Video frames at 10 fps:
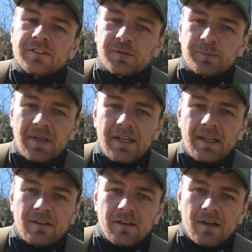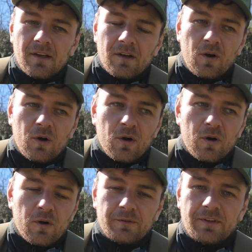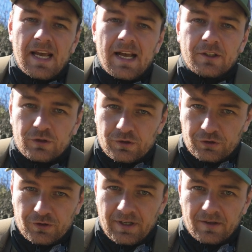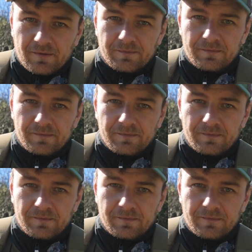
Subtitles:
speed of the actual trigger.